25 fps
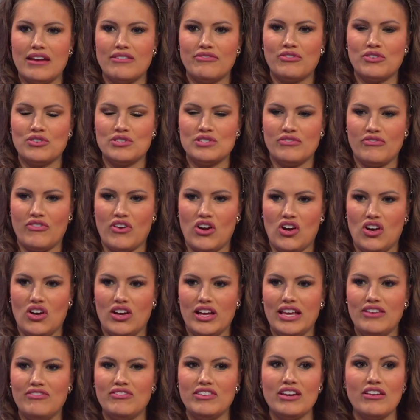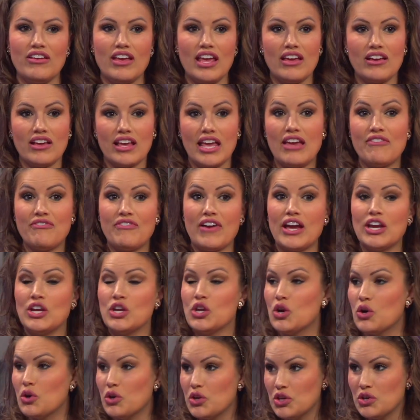first of all, even if, if, I
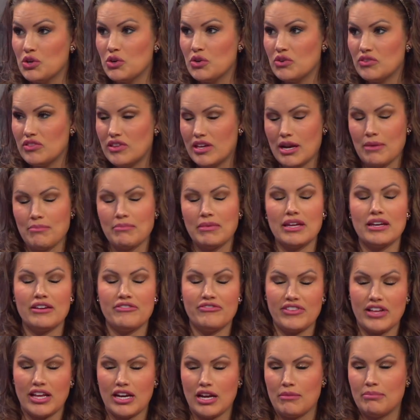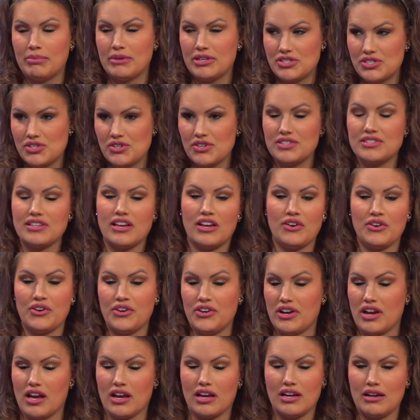know you, then I'm gonna flat out punch you because I know you're
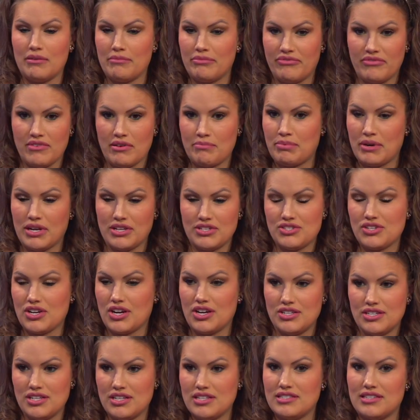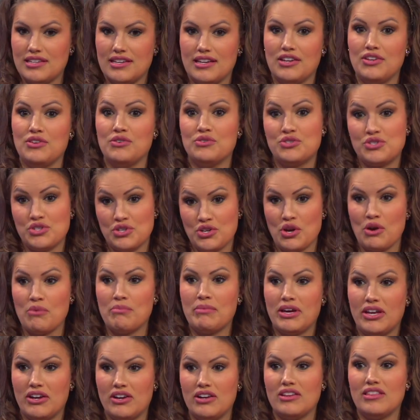not gonna press charges, and you should know
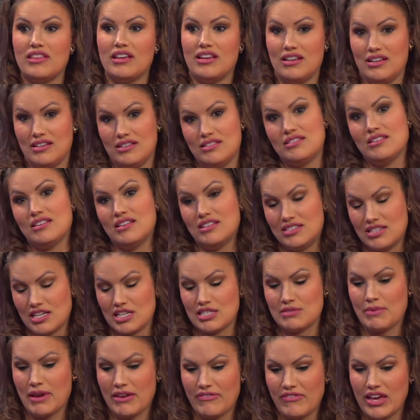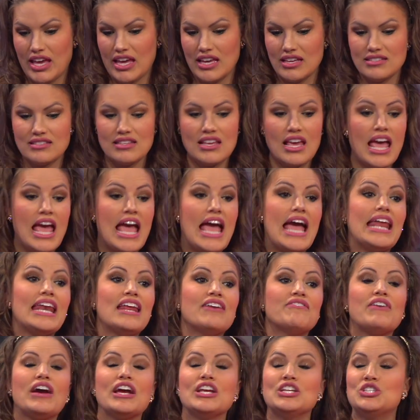better than yeah. to touch my face. And
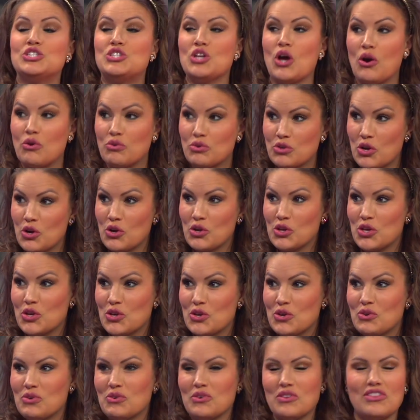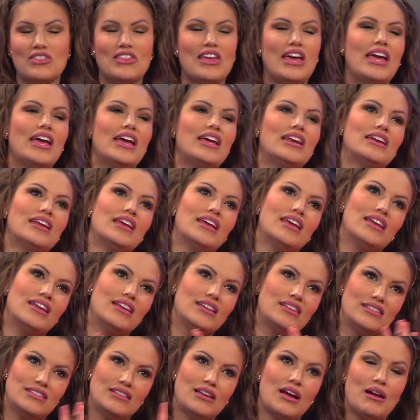if I don't know you, then
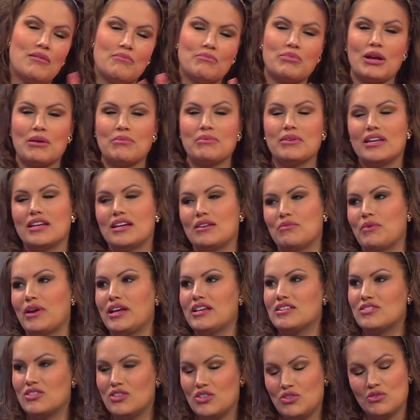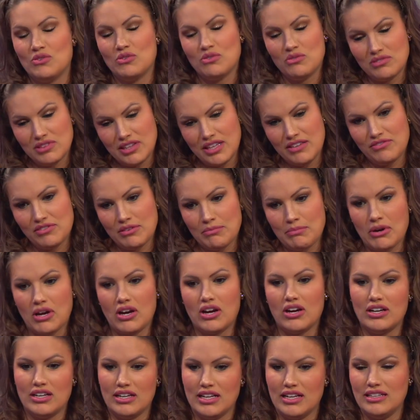eh, I'm probably gonna wait till you leave the
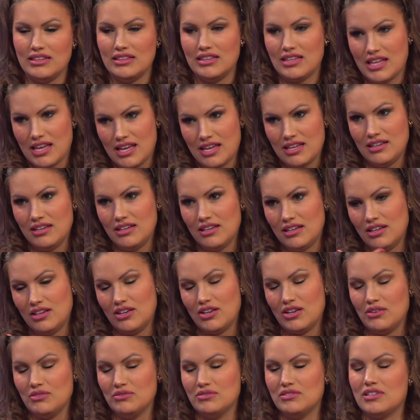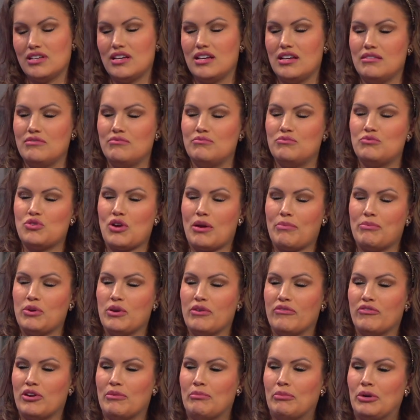bar, and then you know, uh, drop you
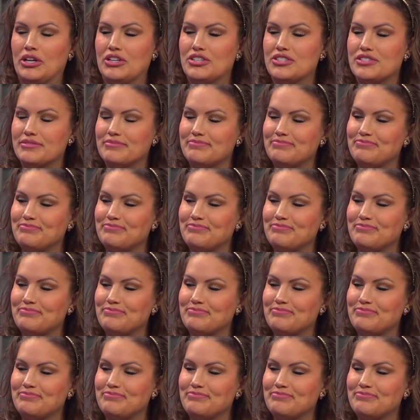over a bridge.